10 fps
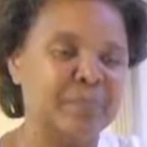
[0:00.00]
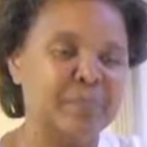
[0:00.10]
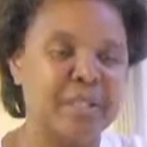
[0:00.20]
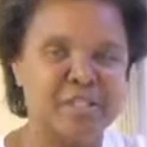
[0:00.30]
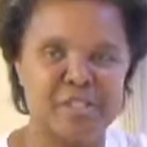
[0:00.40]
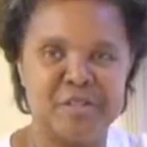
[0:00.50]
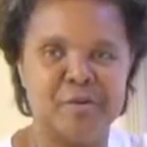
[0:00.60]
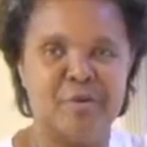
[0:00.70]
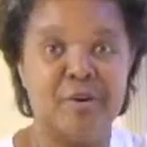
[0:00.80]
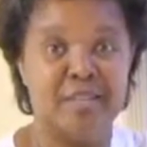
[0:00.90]

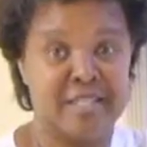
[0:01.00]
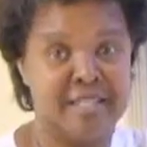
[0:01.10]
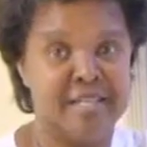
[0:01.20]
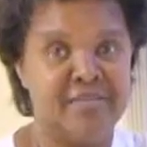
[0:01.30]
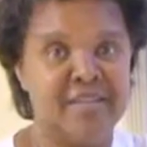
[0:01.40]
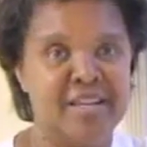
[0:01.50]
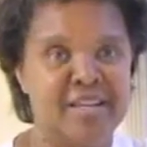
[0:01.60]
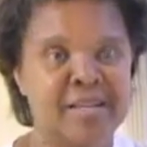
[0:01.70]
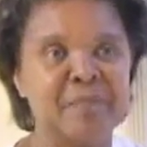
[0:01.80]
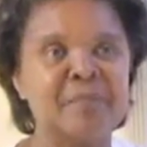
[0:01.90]
minister on the
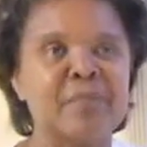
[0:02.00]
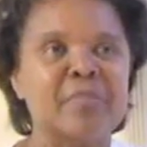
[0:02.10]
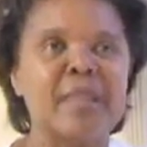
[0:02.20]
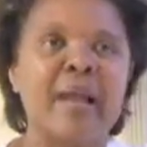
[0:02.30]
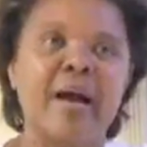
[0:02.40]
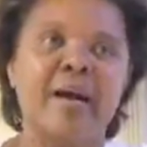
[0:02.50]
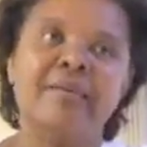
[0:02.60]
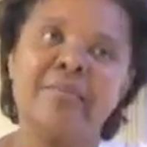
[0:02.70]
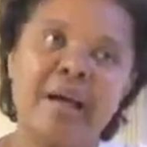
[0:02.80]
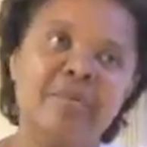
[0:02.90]
TV,
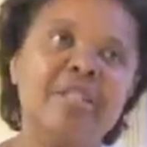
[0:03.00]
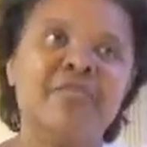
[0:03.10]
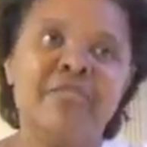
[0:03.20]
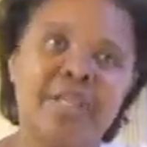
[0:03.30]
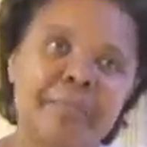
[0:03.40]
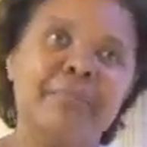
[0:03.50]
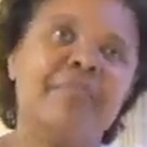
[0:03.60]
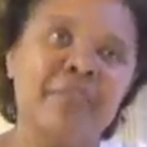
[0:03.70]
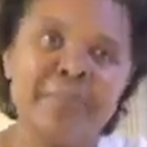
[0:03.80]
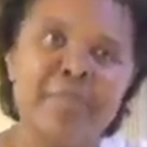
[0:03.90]
I was
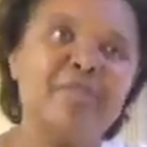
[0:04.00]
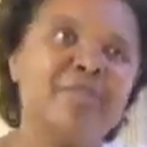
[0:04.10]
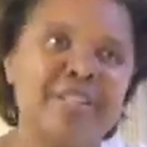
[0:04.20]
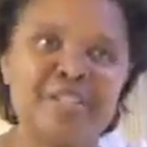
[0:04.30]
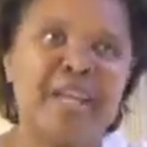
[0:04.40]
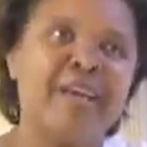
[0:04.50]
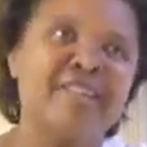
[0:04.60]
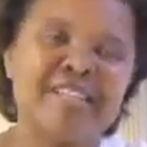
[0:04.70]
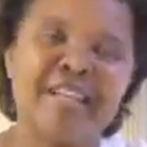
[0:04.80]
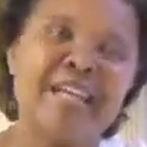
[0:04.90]
flipping through the
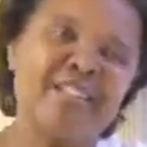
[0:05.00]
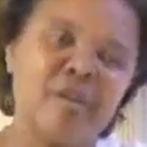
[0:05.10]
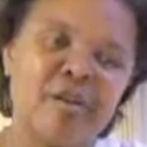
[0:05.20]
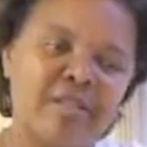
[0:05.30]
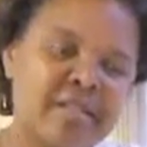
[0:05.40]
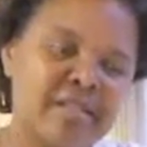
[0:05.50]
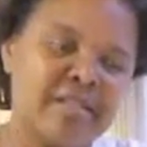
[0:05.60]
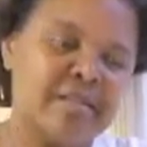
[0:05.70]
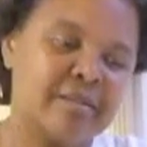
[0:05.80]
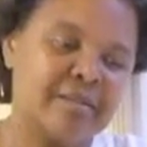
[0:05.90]
channels, and I saw
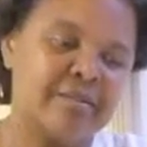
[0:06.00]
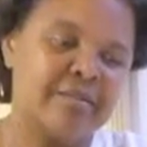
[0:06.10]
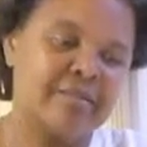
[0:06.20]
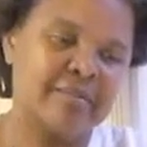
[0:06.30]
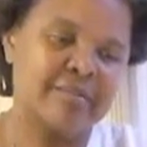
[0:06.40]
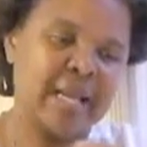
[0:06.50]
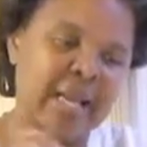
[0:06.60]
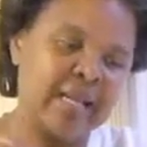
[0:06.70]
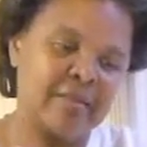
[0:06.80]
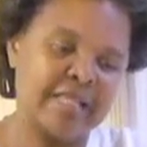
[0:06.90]
this
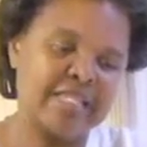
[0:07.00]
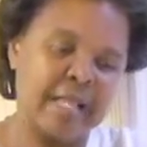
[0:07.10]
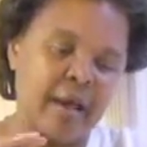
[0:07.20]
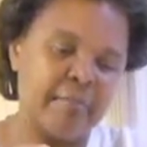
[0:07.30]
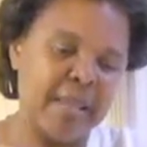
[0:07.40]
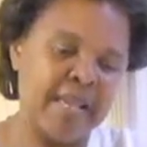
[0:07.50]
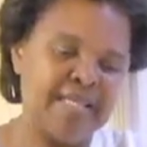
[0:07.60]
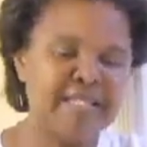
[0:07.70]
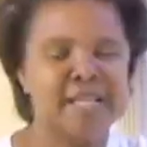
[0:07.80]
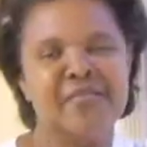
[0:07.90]
title that said
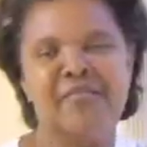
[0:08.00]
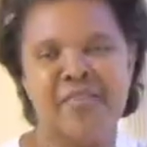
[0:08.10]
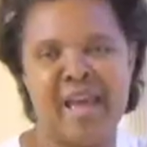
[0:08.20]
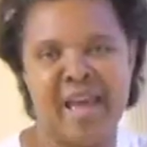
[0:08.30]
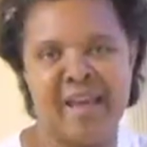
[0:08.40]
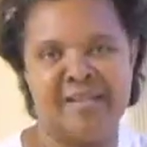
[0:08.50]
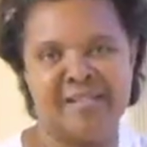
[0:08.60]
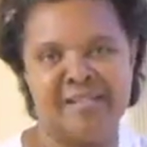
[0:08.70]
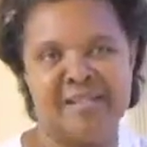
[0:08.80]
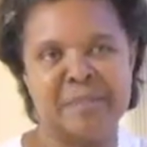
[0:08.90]
Amazing
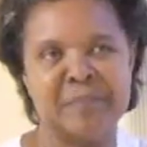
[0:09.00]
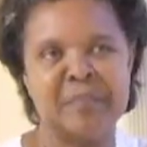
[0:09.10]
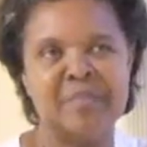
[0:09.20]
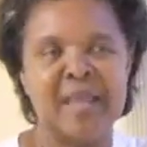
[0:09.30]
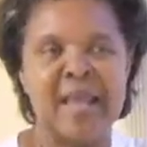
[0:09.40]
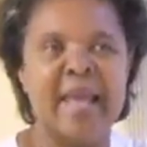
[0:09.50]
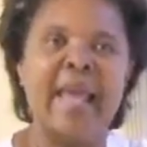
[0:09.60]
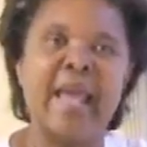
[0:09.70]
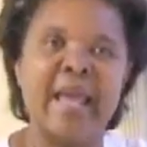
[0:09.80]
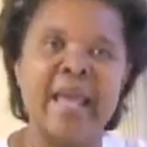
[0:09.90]
Facts.
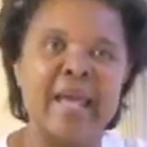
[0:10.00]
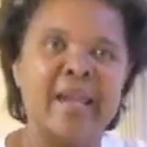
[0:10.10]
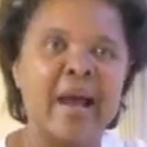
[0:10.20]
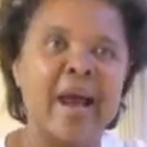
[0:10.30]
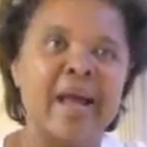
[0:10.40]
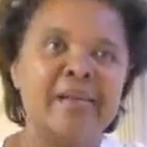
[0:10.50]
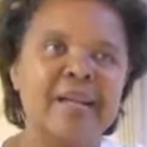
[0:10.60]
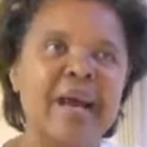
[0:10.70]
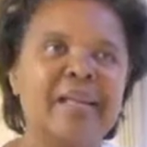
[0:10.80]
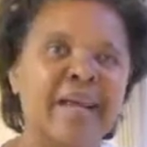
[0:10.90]
And
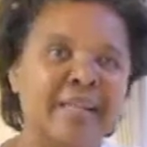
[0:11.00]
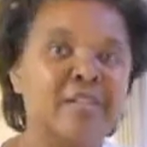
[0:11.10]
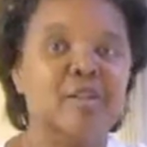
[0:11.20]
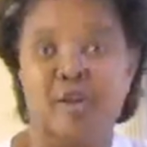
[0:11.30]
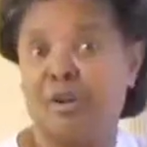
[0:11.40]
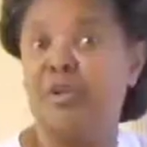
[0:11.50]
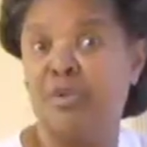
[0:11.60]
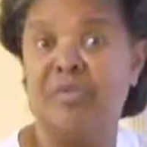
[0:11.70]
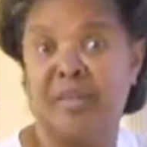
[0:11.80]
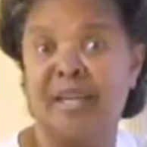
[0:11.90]
I like to learn
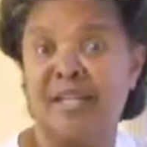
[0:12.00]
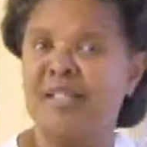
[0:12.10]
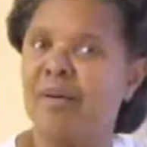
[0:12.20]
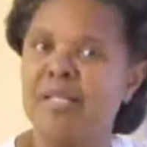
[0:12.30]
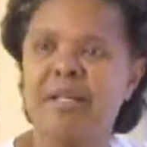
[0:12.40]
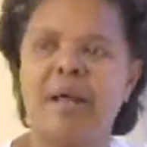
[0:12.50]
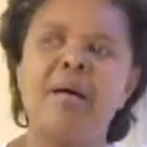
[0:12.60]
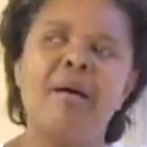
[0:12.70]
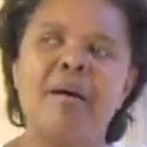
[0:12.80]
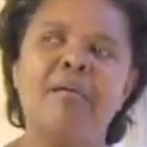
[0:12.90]
new things. So I said,
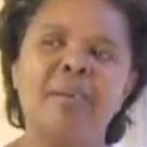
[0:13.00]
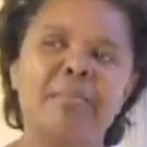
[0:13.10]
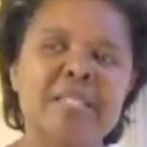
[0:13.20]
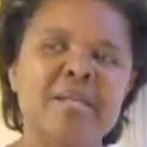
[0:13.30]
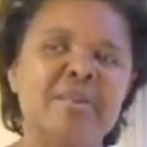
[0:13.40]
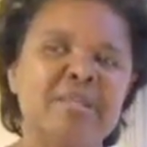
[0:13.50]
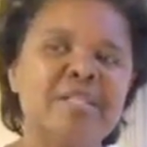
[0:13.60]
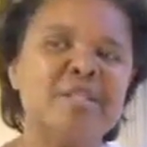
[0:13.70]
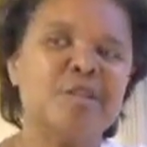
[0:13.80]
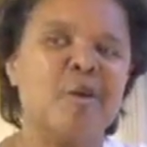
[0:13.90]
oh, let me see what
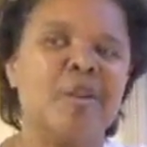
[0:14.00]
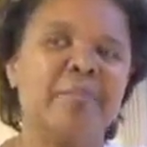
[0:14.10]
this is all